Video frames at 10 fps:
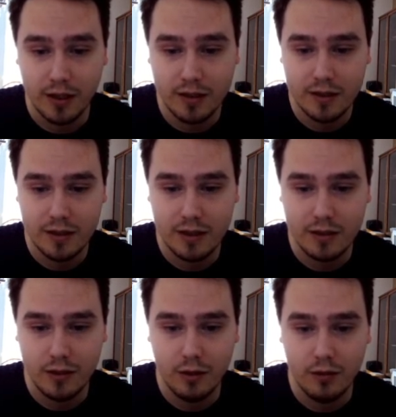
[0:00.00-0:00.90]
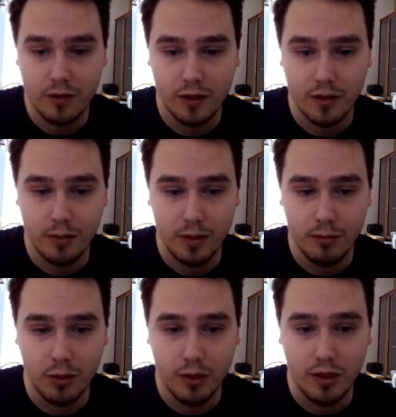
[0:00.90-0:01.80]
Let's let's go over a little bit
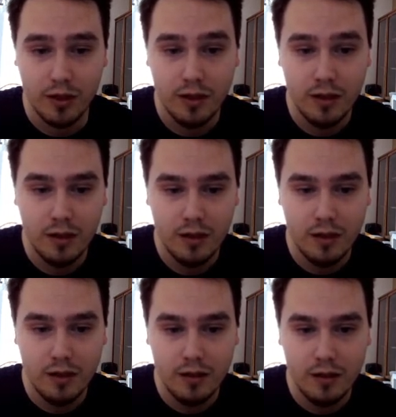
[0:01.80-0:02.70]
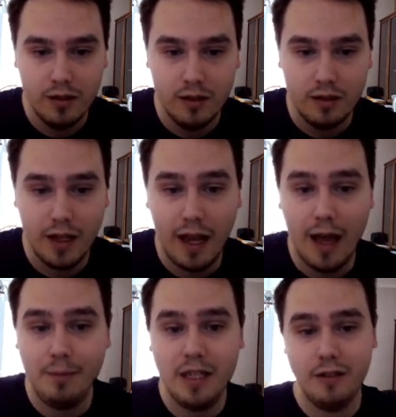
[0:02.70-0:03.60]
more. Like,
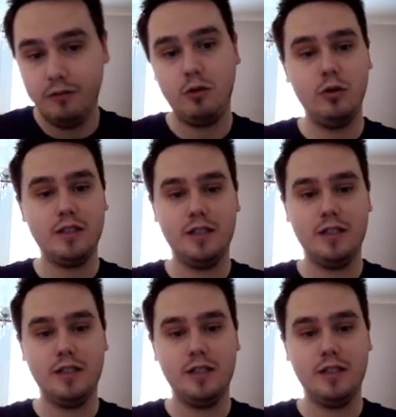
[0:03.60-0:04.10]
I mean, of course